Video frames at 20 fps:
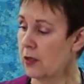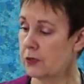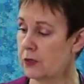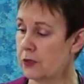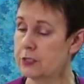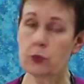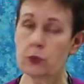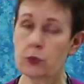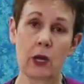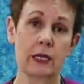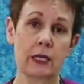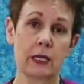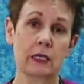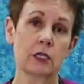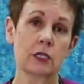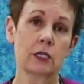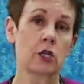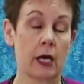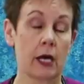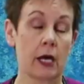This one,
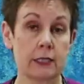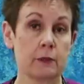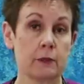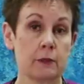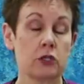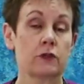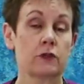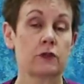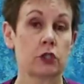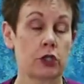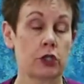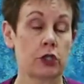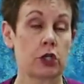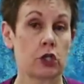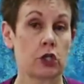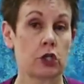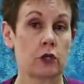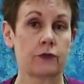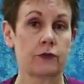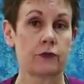not as much of a learning
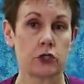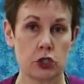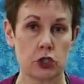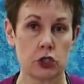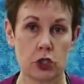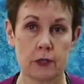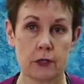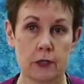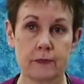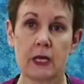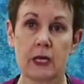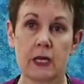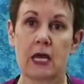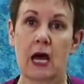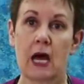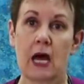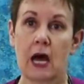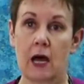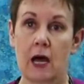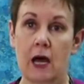curve for sure,
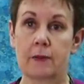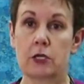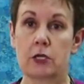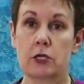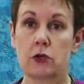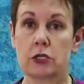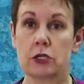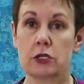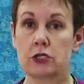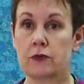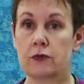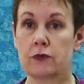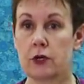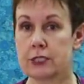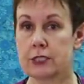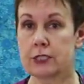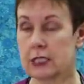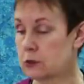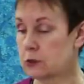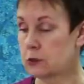um, and you can do
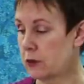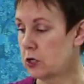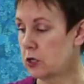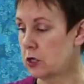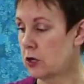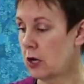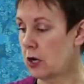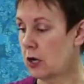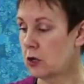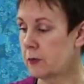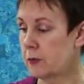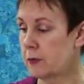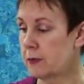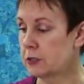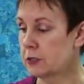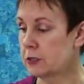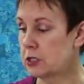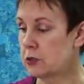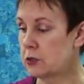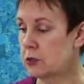various things with it. You're not going to be
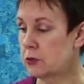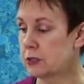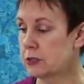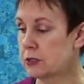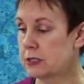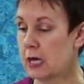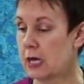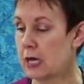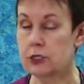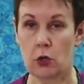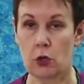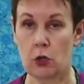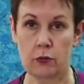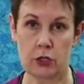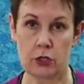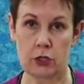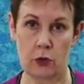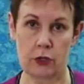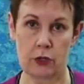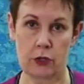able to use, I don't
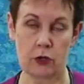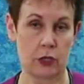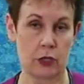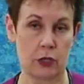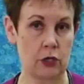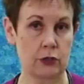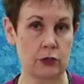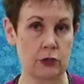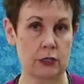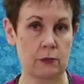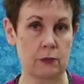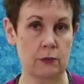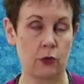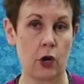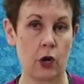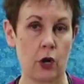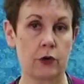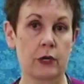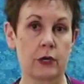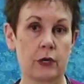know that you can use the
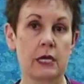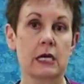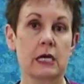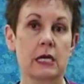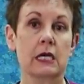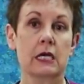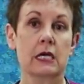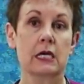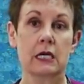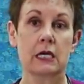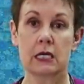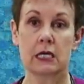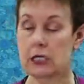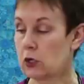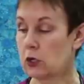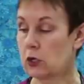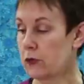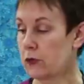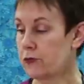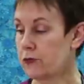embroidery, you
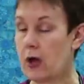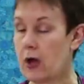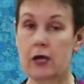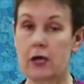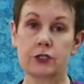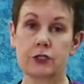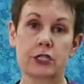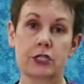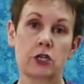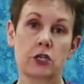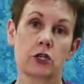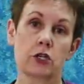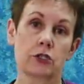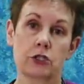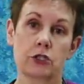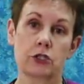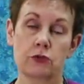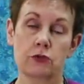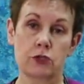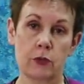know, the files here
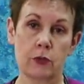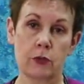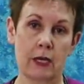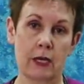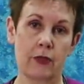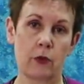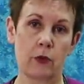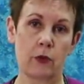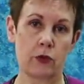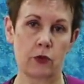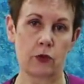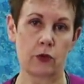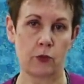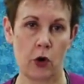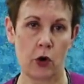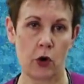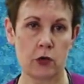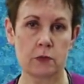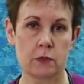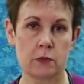to do anything with your
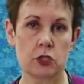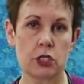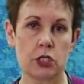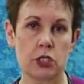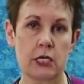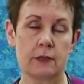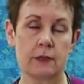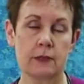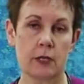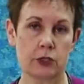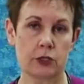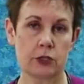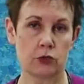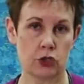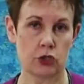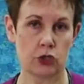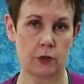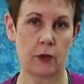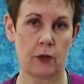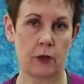embroidery machine. I'm not so
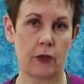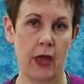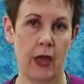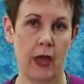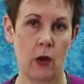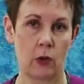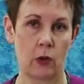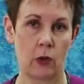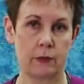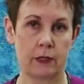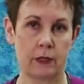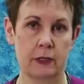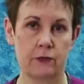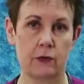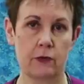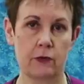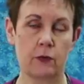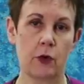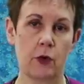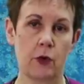sure about that one, but if
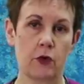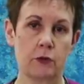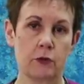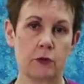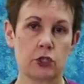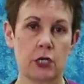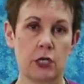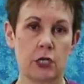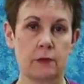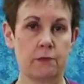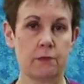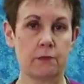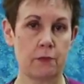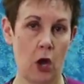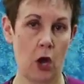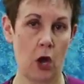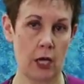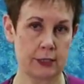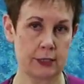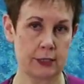you have a brother machine,
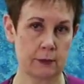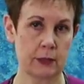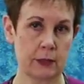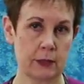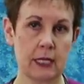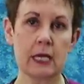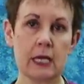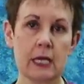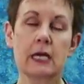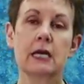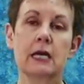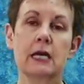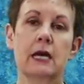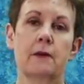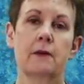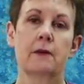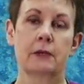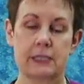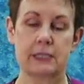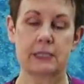possibly,
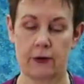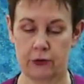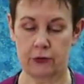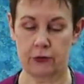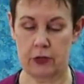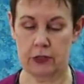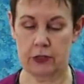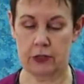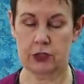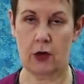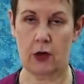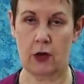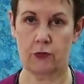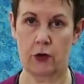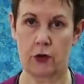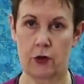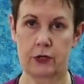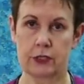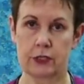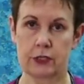but definitely the
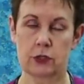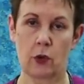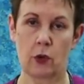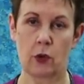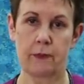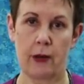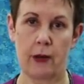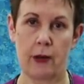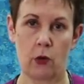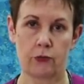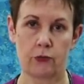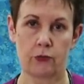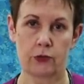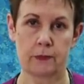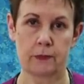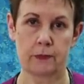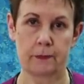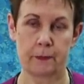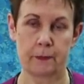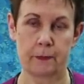software on this is quite
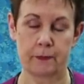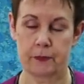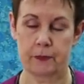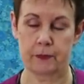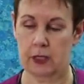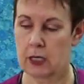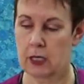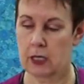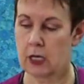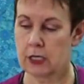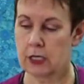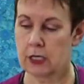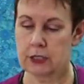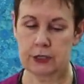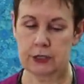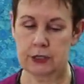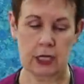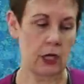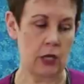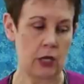powerful.
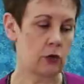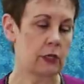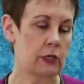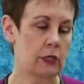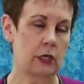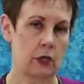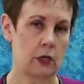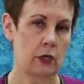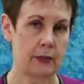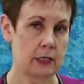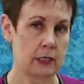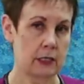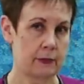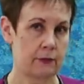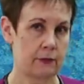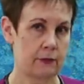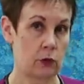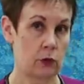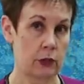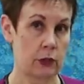And you can hear it makes a bit
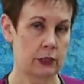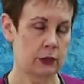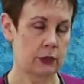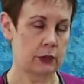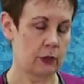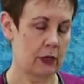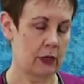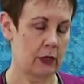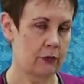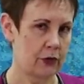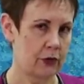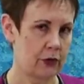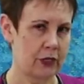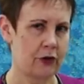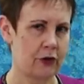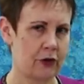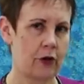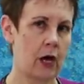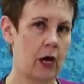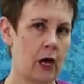of a noise, this one. I don't know if you can
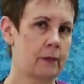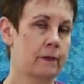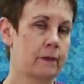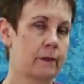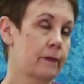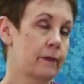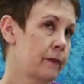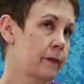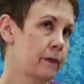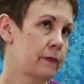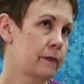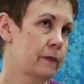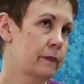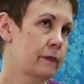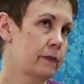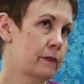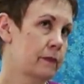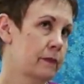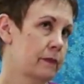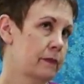hear or not.
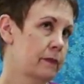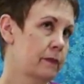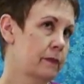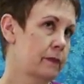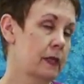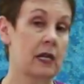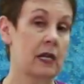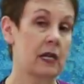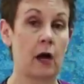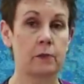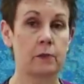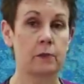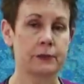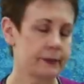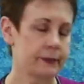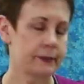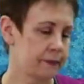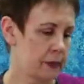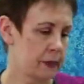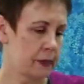It
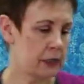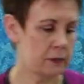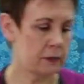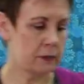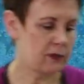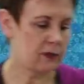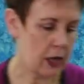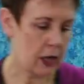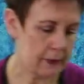hums, it has a bit of a